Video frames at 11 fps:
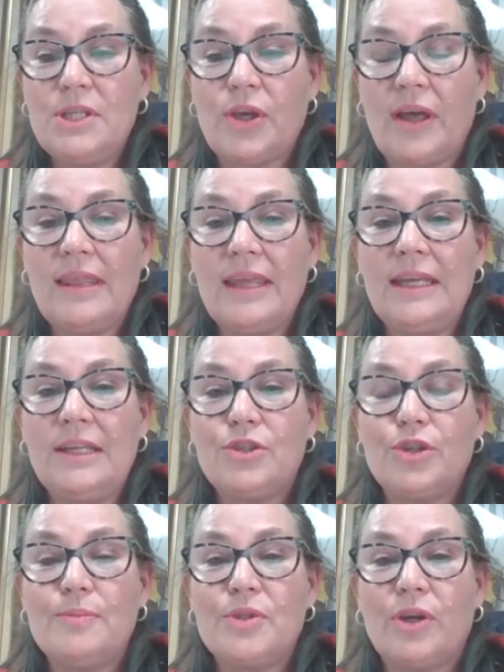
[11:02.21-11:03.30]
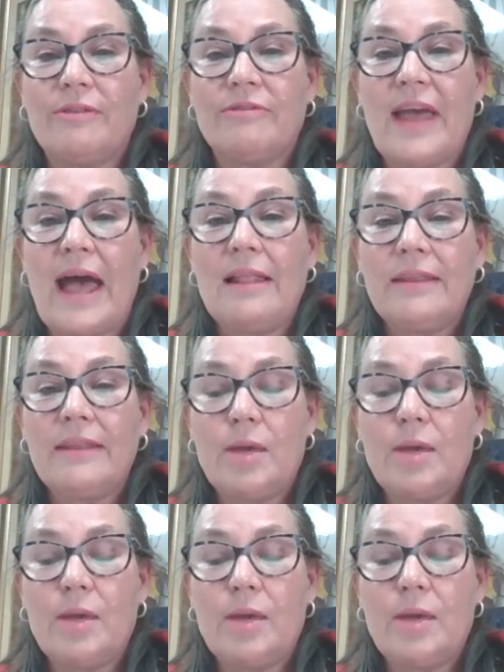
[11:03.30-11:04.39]
So I think in terms of the
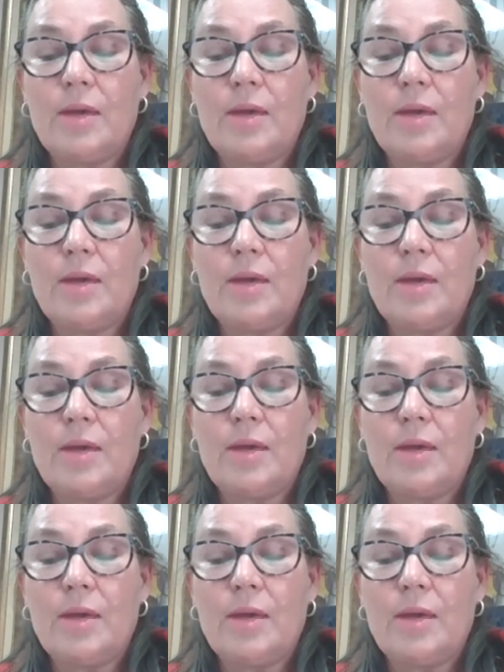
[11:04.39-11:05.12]
healthcare population,